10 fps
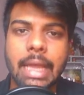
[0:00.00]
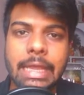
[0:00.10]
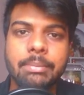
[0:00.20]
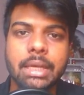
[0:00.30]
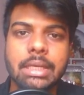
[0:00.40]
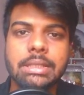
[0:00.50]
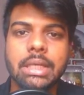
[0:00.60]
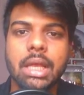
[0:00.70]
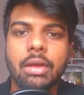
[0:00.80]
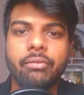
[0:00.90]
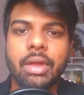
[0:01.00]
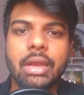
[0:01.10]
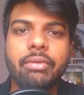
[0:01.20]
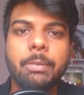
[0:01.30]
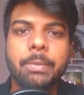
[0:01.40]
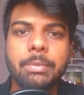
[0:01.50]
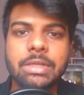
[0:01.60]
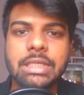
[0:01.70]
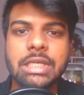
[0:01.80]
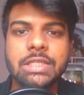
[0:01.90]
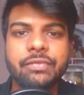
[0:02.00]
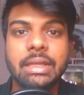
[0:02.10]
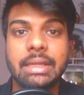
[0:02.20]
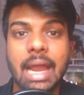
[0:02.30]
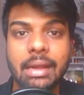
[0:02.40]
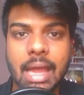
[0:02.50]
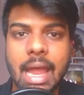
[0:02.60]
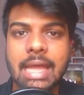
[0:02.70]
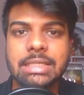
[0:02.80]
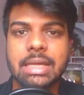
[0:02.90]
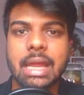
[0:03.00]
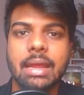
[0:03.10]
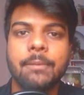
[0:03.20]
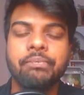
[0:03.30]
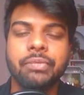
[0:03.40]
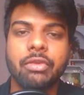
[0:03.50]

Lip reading: aim is, whenever people search for that hashtag,